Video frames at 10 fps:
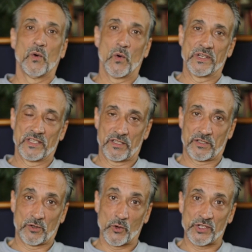or
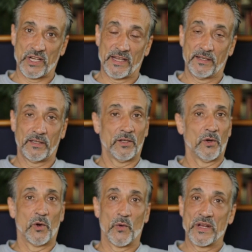disassociated,
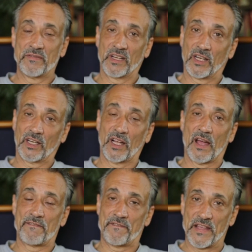or even
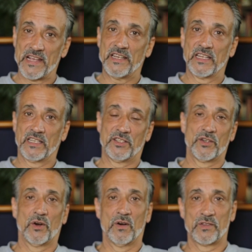a fading
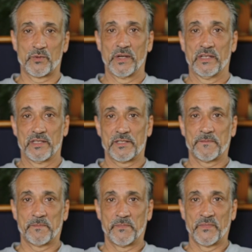Jehovah's Witness.
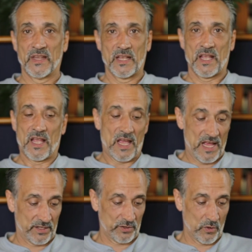
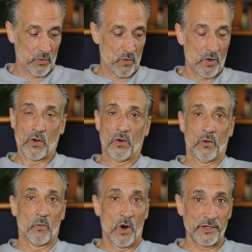And so
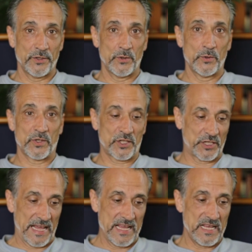what you
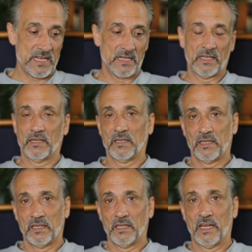say,
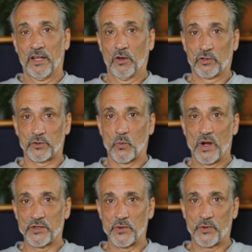and also
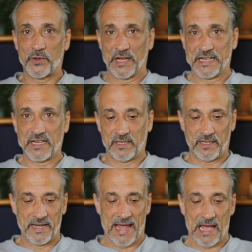what you think
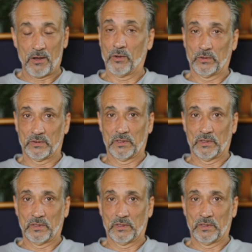now,